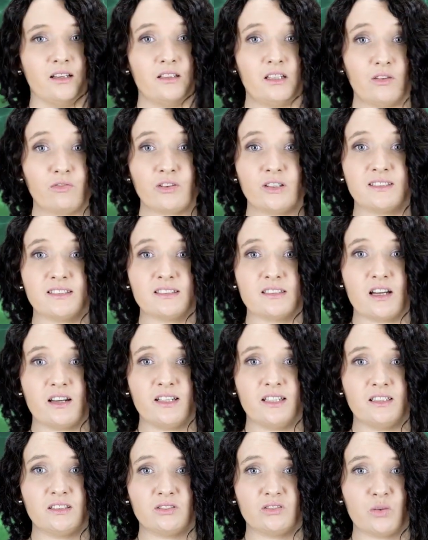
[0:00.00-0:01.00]
Different
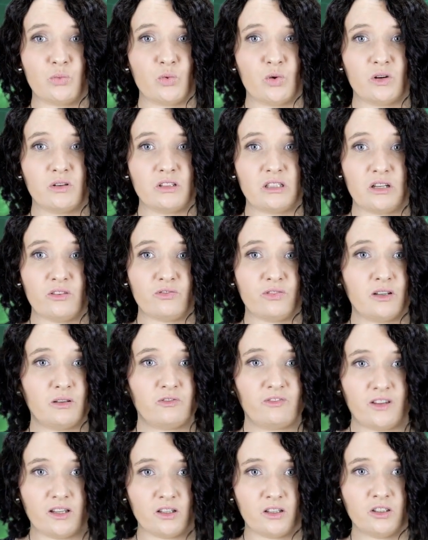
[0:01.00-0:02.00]
studies report
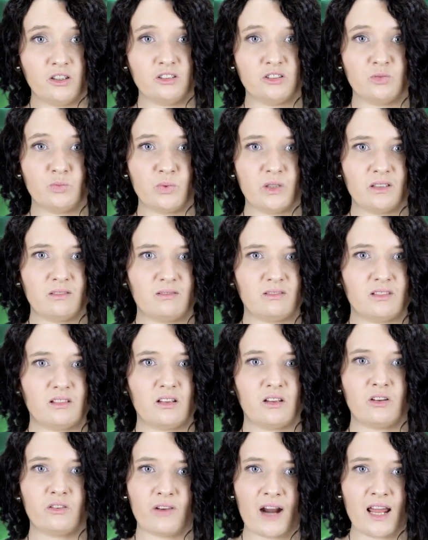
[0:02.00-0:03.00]
different figures, but
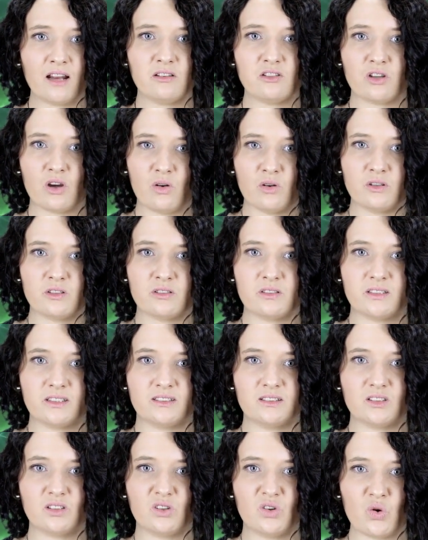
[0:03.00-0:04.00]
the grand total
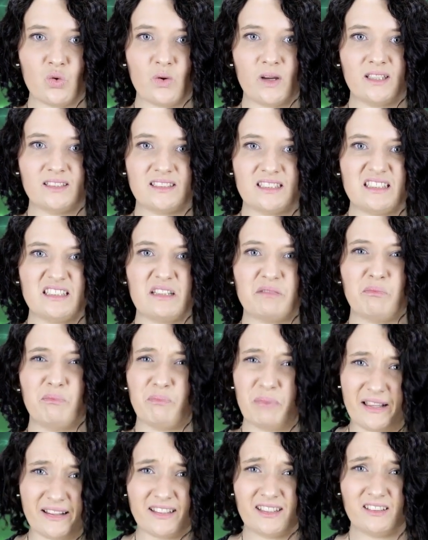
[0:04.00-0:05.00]
is always in the
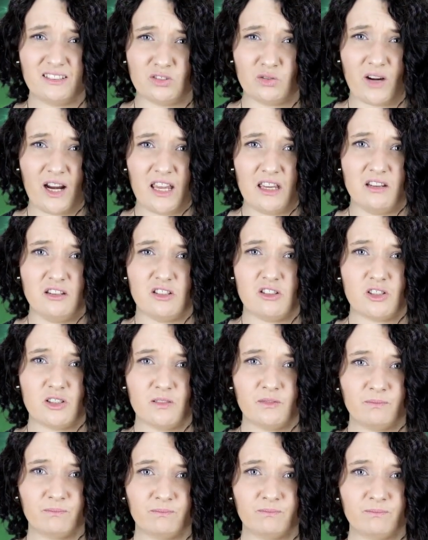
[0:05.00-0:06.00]
billions range.